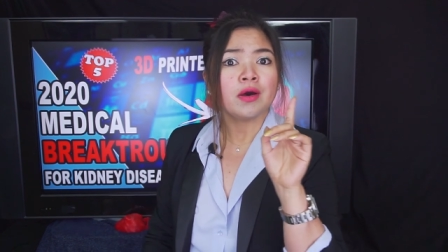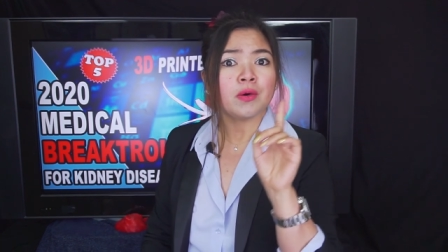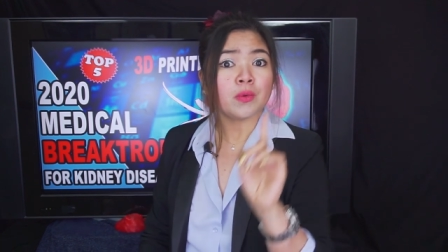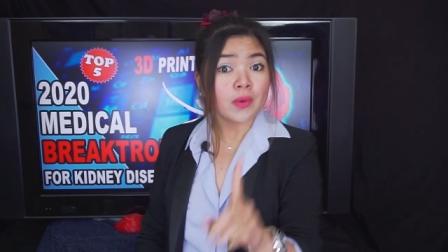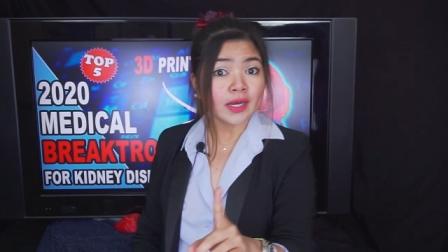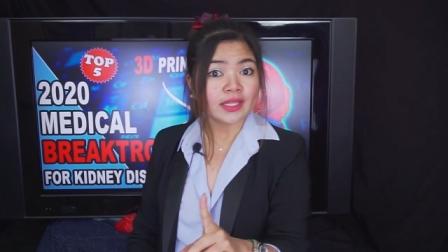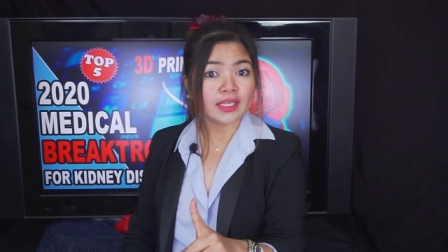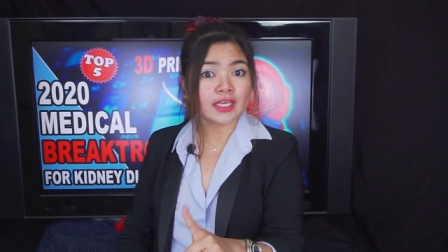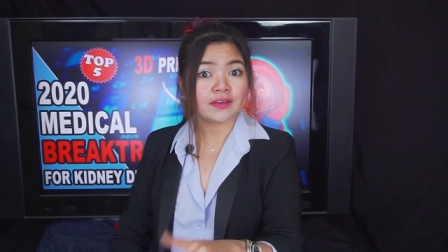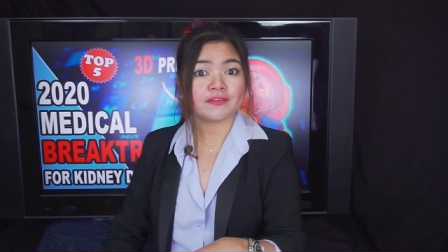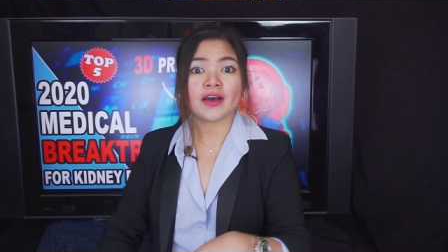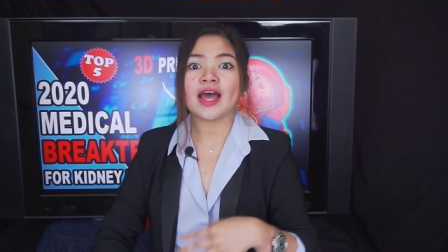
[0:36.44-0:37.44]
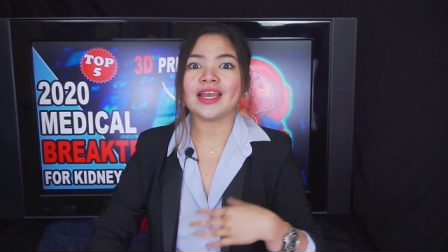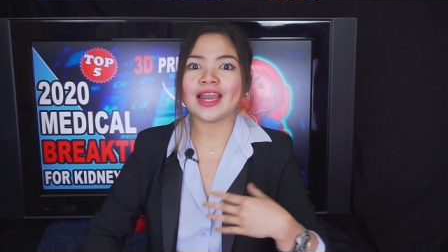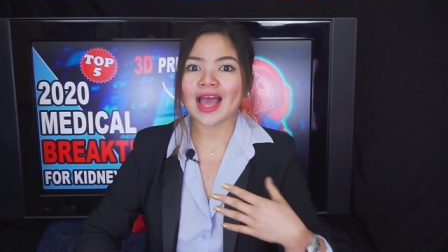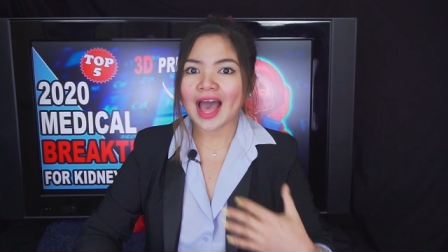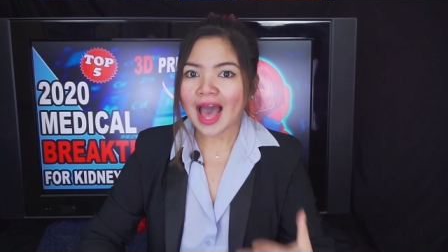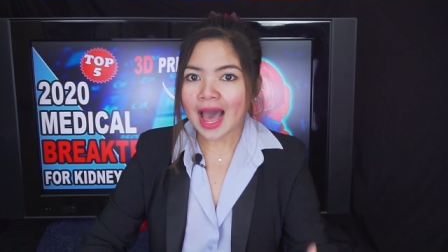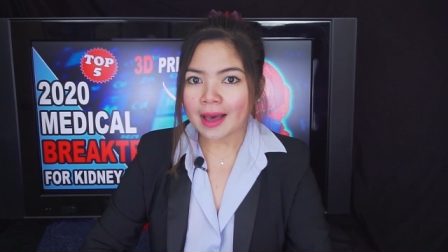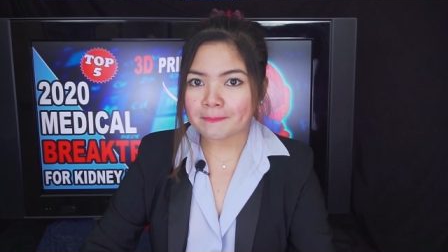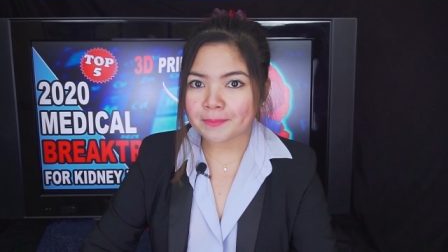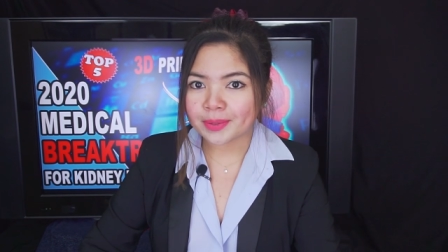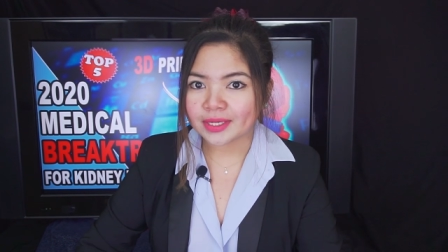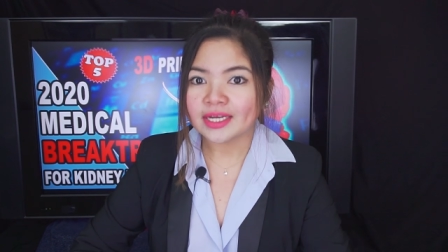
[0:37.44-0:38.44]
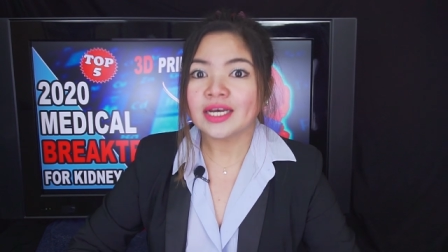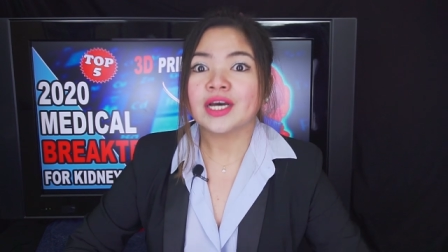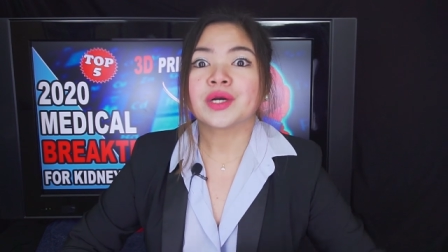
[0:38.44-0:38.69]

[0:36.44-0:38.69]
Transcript: What if an app